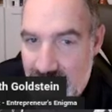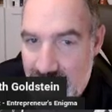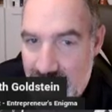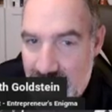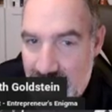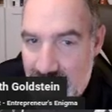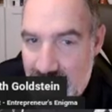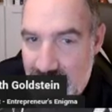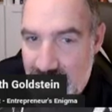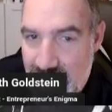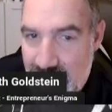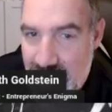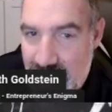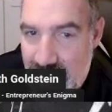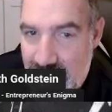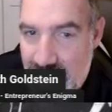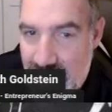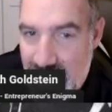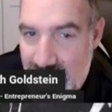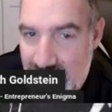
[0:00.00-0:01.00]

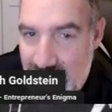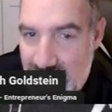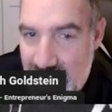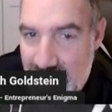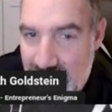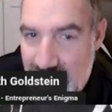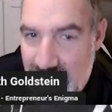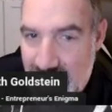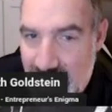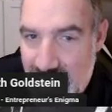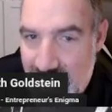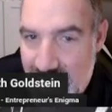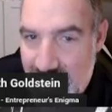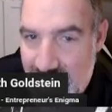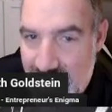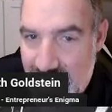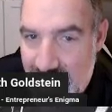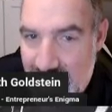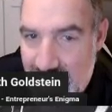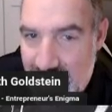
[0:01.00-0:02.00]

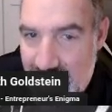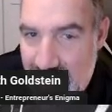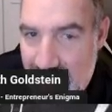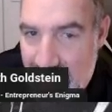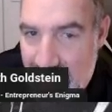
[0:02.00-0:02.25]
[no speech]